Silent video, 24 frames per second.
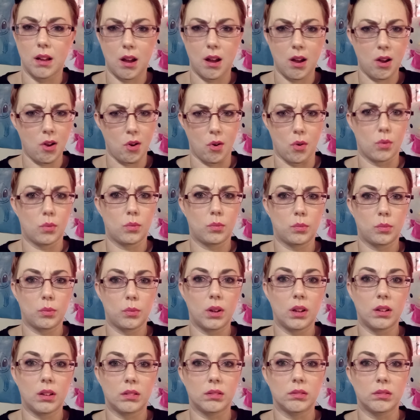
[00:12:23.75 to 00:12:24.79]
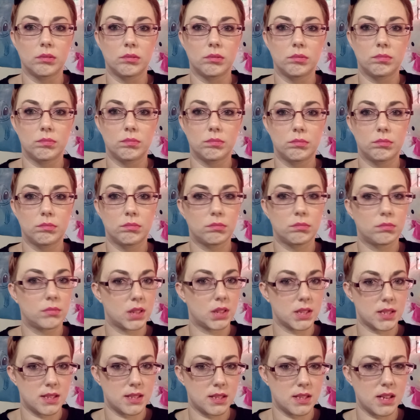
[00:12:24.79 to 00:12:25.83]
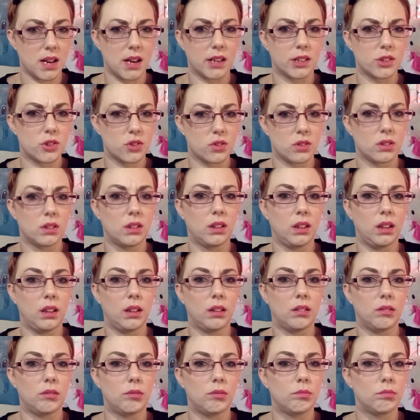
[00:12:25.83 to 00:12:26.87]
oh, well, this is actually